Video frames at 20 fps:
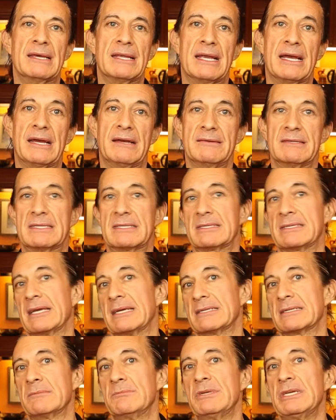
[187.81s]
that has
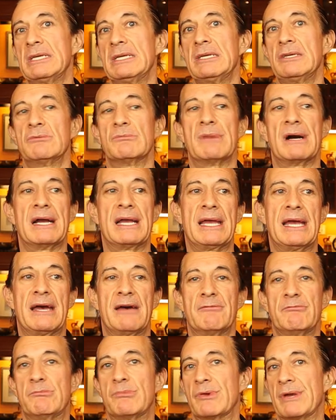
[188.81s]
sesame, you might
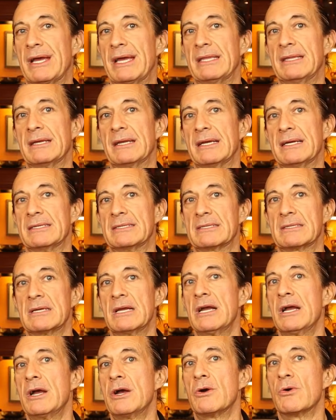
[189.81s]
have bread that has